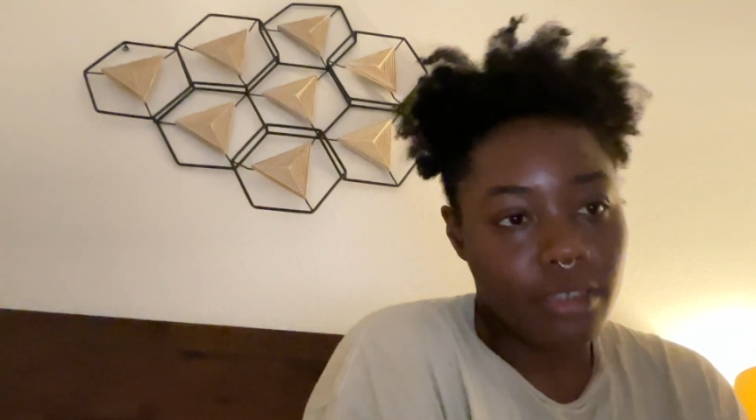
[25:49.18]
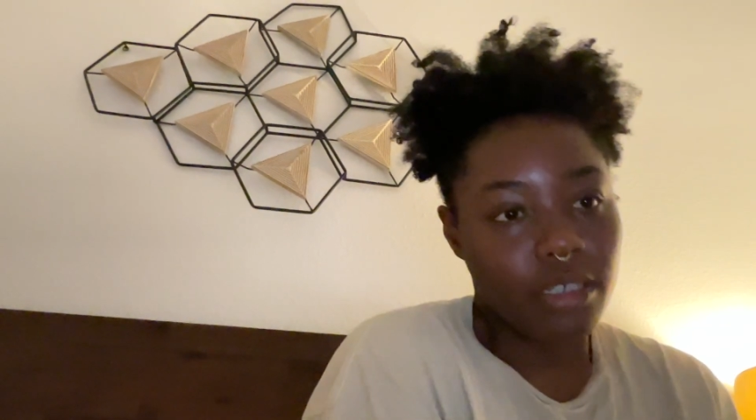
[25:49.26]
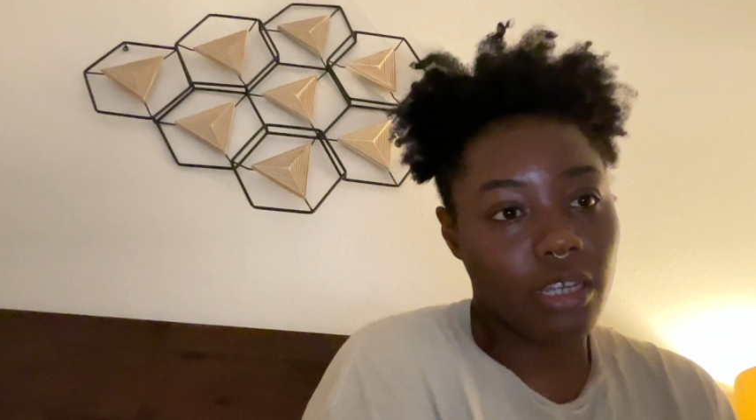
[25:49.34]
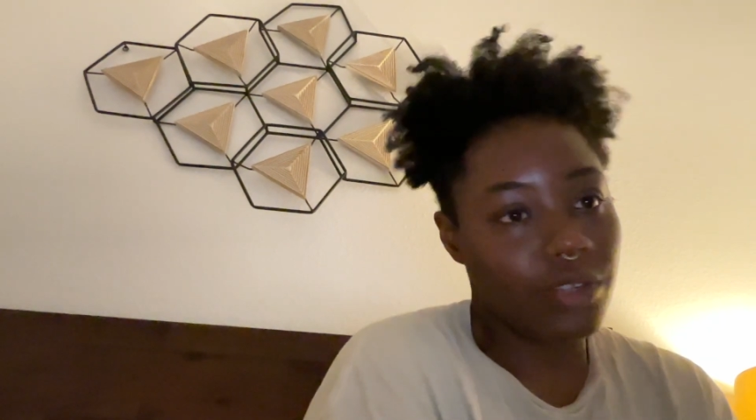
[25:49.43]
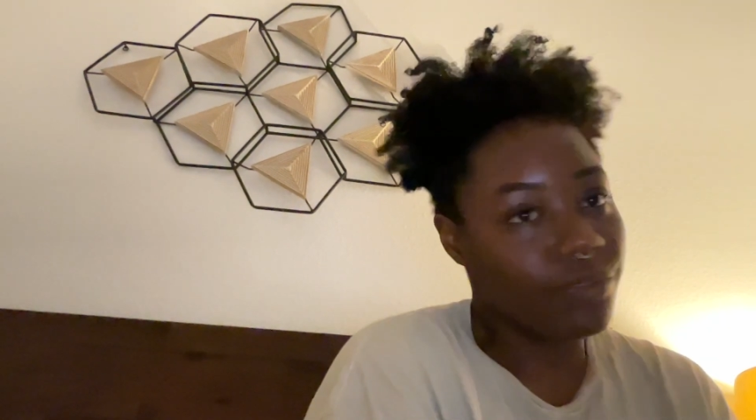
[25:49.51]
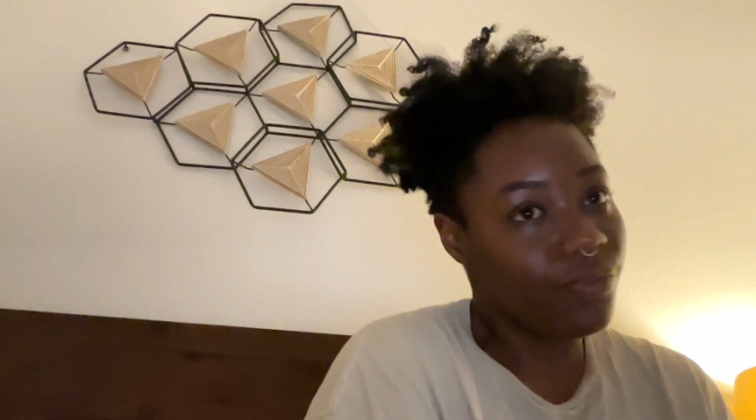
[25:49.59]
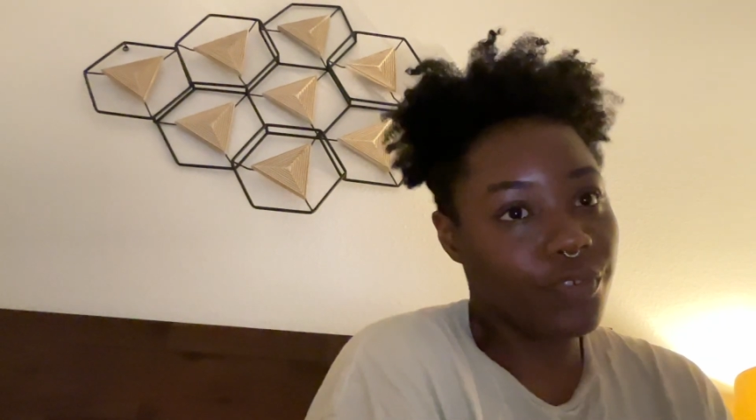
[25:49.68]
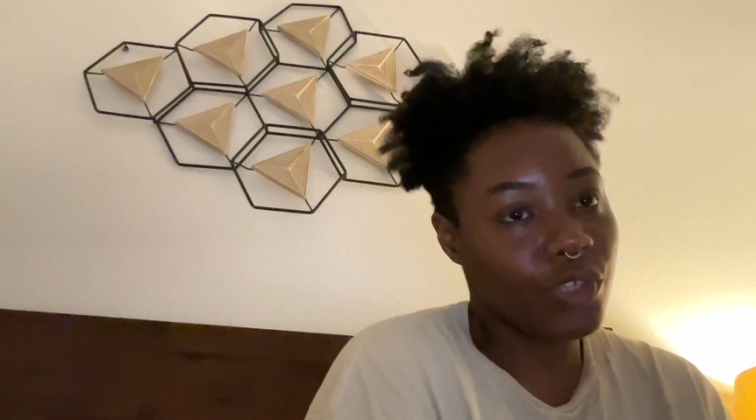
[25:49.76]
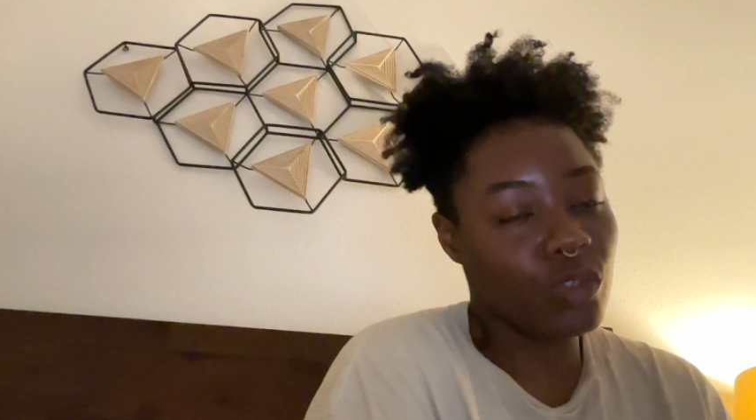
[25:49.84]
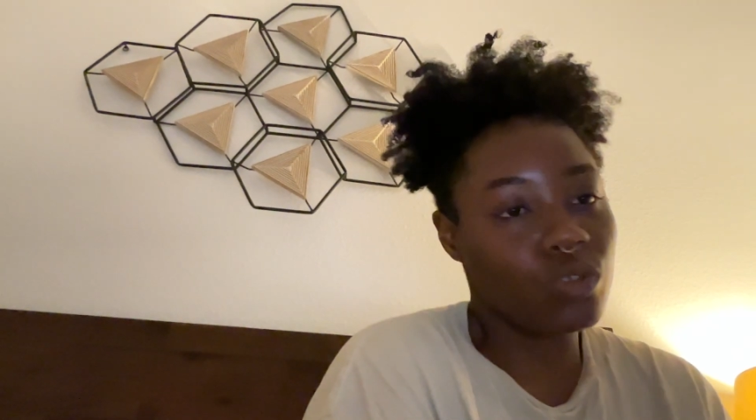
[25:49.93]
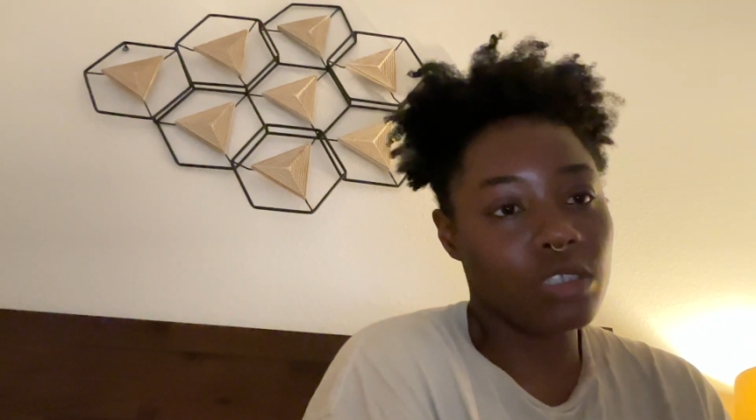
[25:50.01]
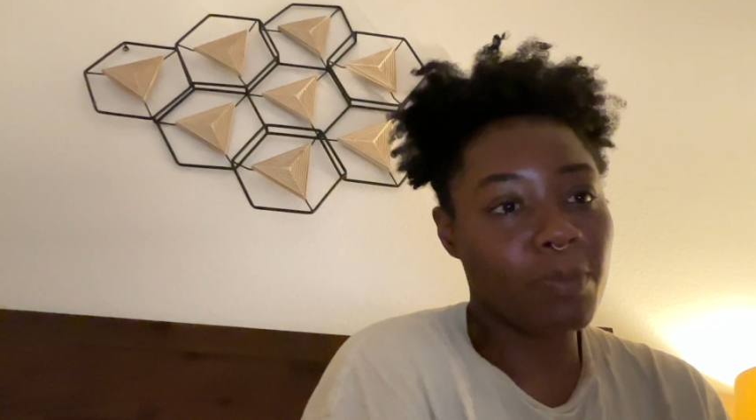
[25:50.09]

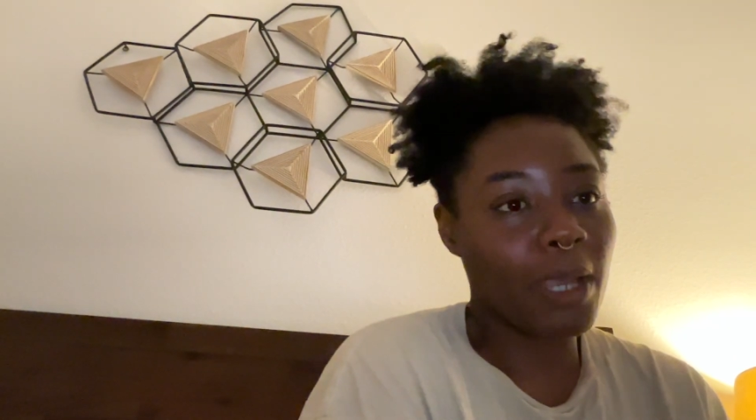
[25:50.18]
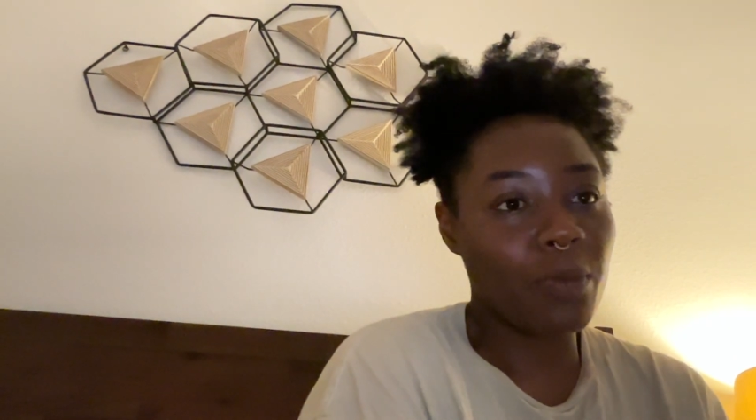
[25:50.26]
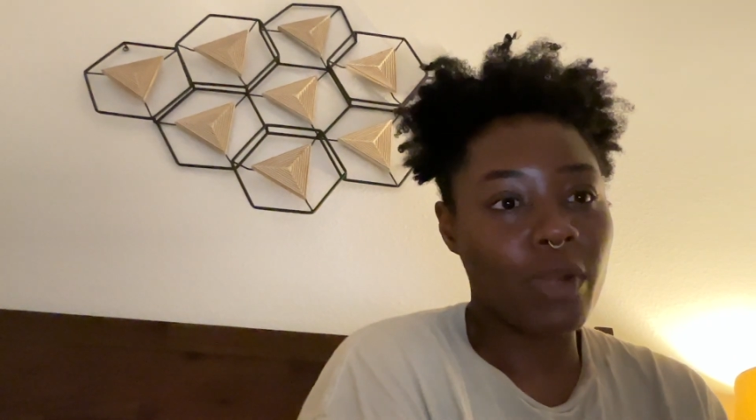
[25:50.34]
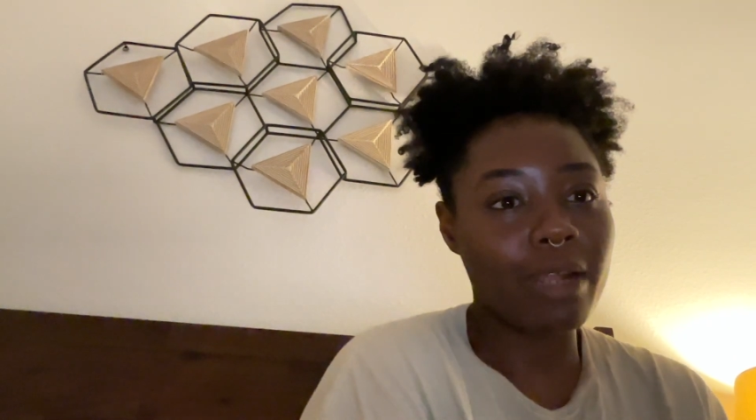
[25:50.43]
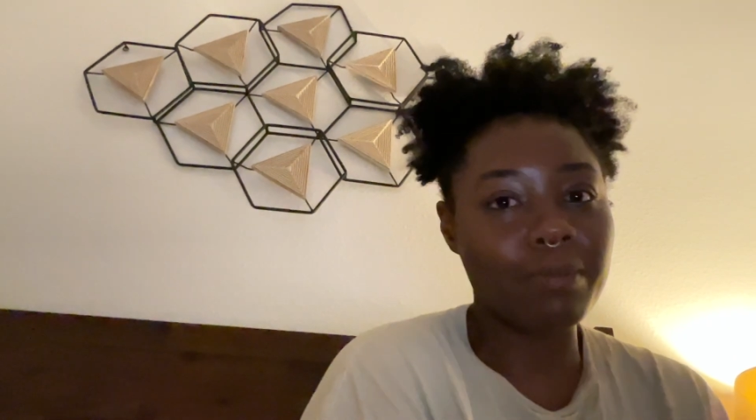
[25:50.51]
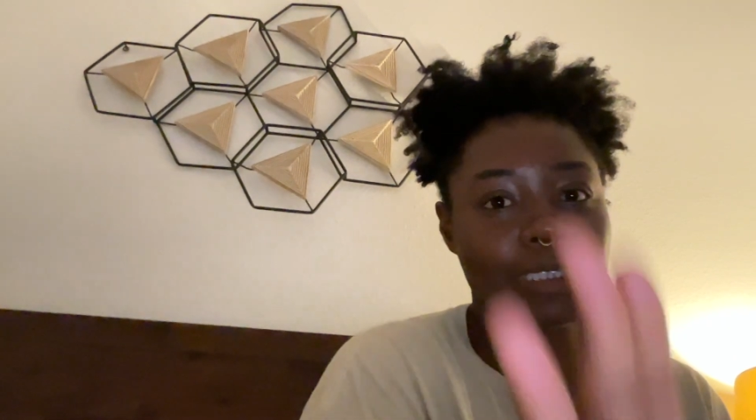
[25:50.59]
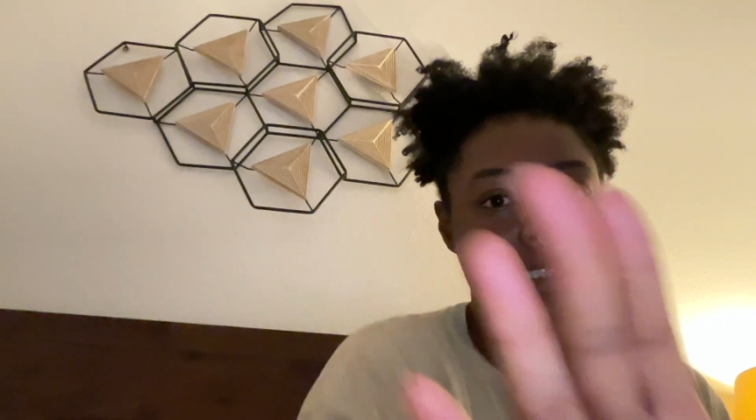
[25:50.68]
confused by what I'm